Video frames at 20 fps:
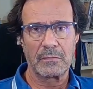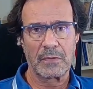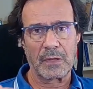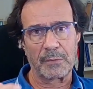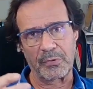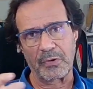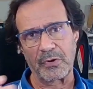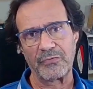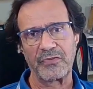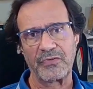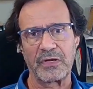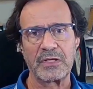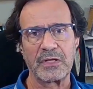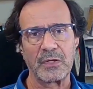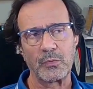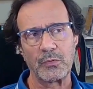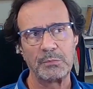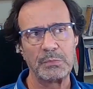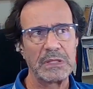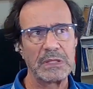
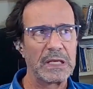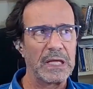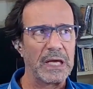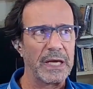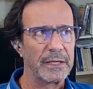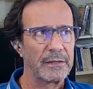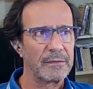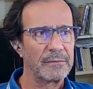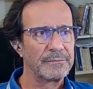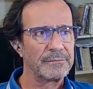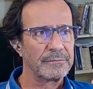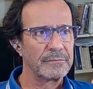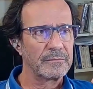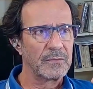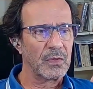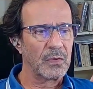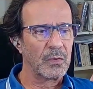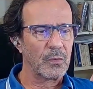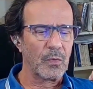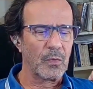would be like,
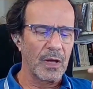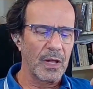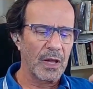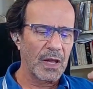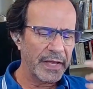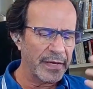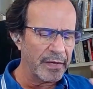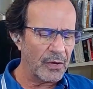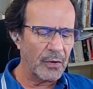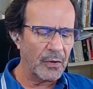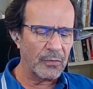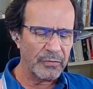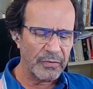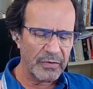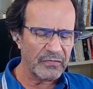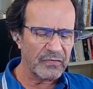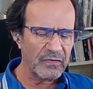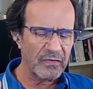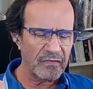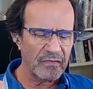well, I know
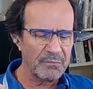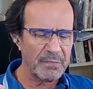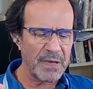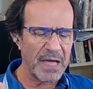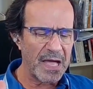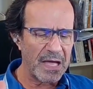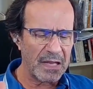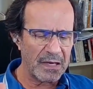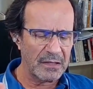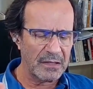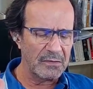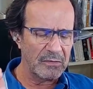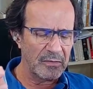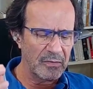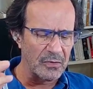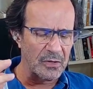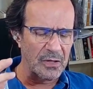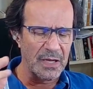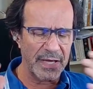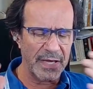this is bad and
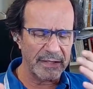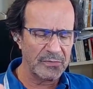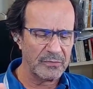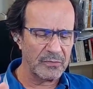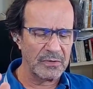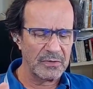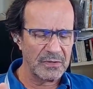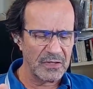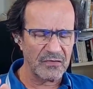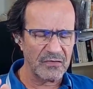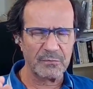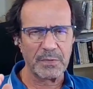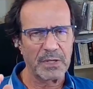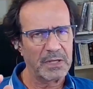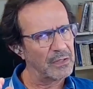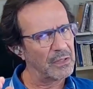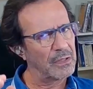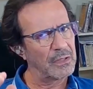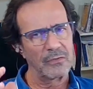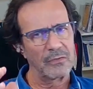you don't like doing this,
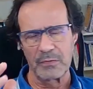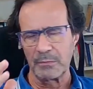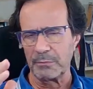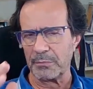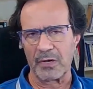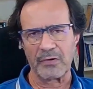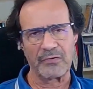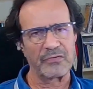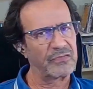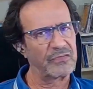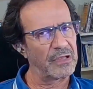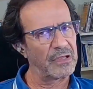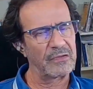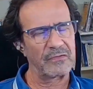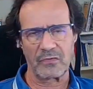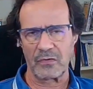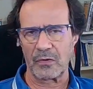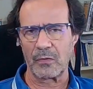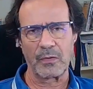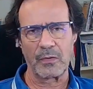but the boss
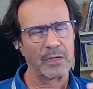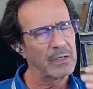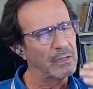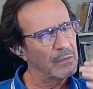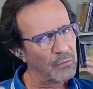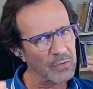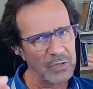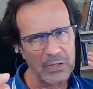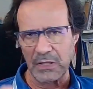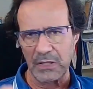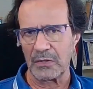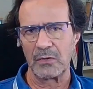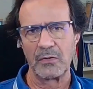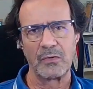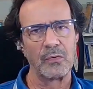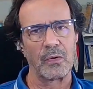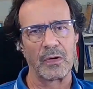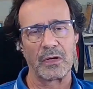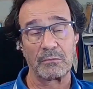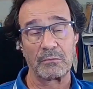said so and we need to
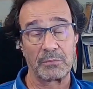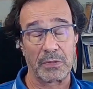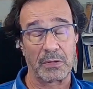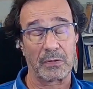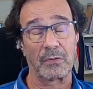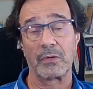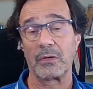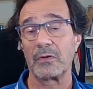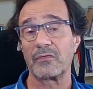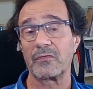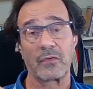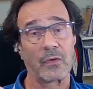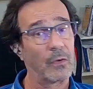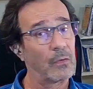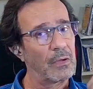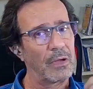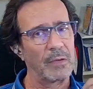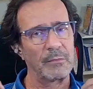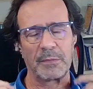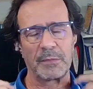do it, period.
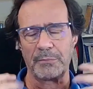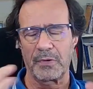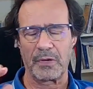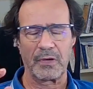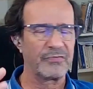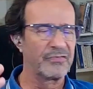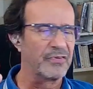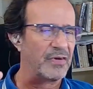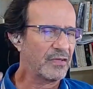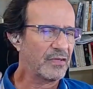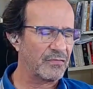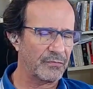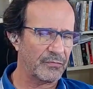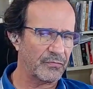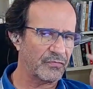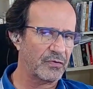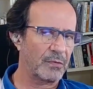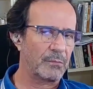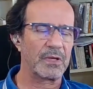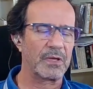So I'm apologizing for
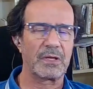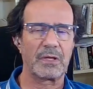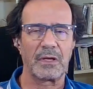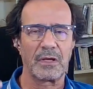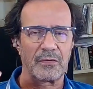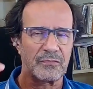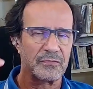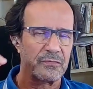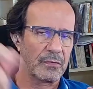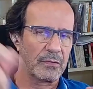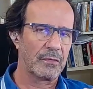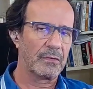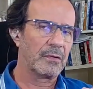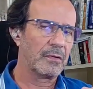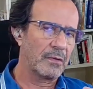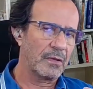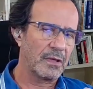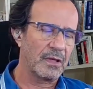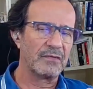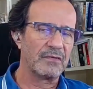somebody else
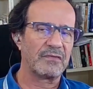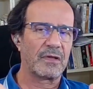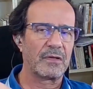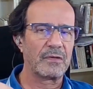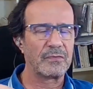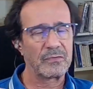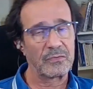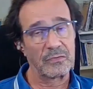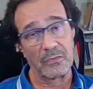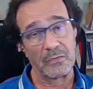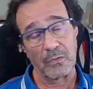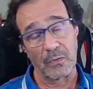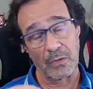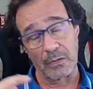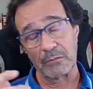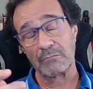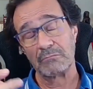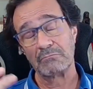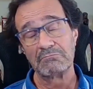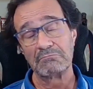and tell you to do it.
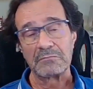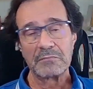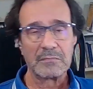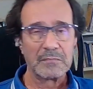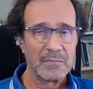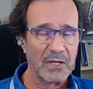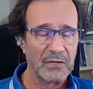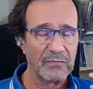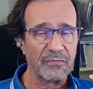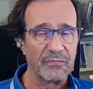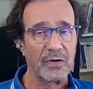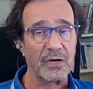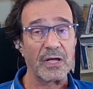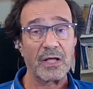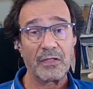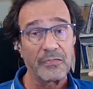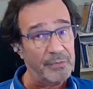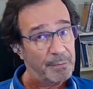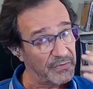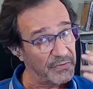Not very
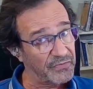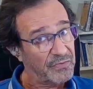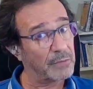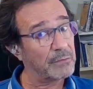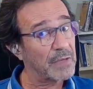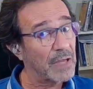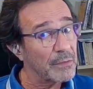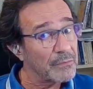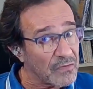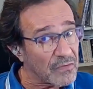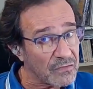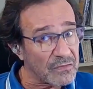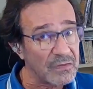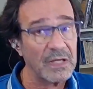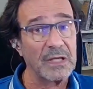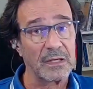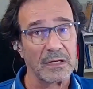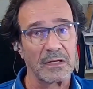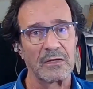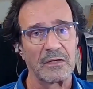healthy, but sometimes it's
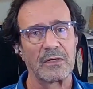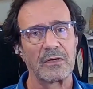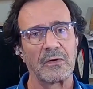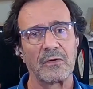needed.